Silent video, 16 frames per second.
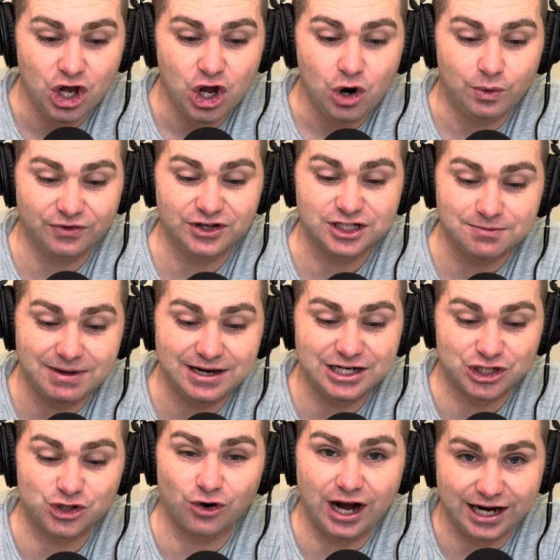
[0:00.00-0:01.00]
with as many
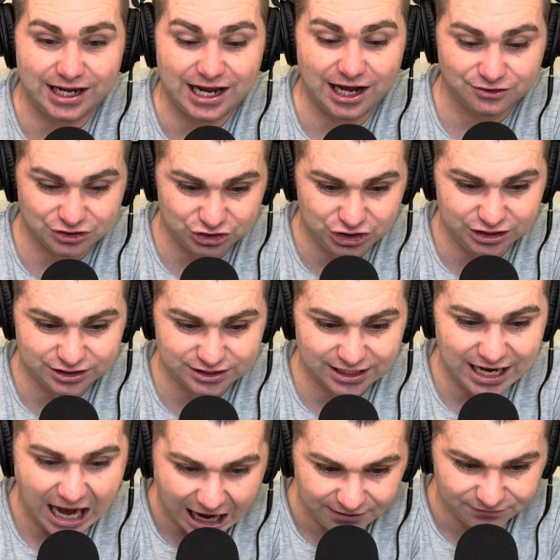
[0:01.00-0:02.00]
strikeouts as she's going
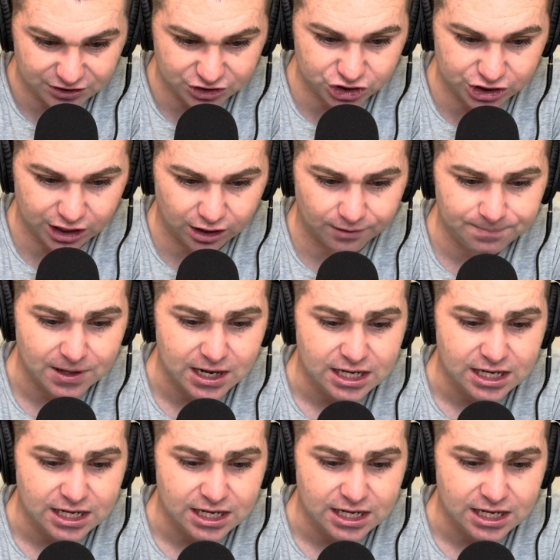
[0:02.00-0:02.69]
to have this year.